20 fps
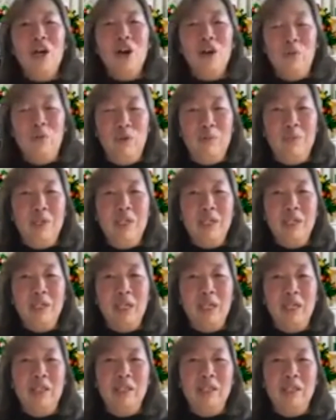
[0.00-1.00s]
of women
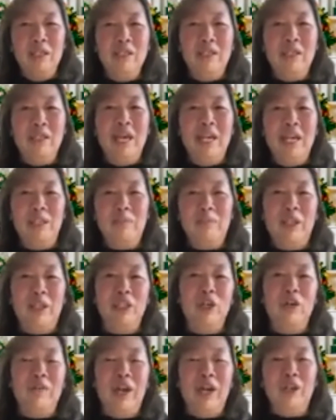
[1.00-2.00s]
in the
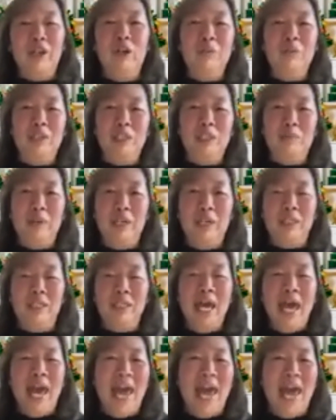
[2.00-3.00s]
aspect of economic
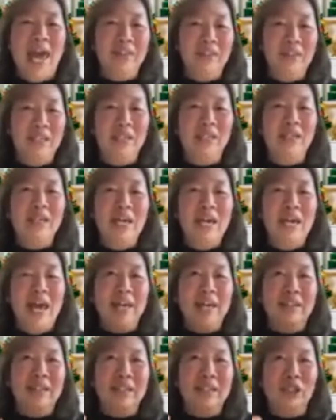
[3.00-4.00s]
space and
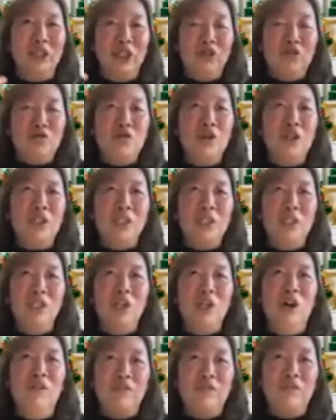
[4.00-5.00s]
the
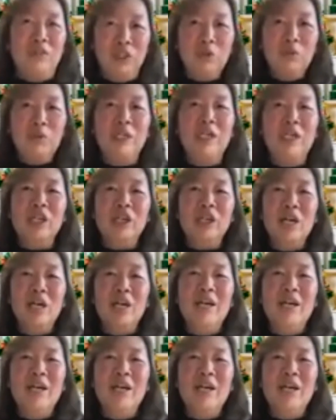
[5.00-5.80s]
generosity of stewarding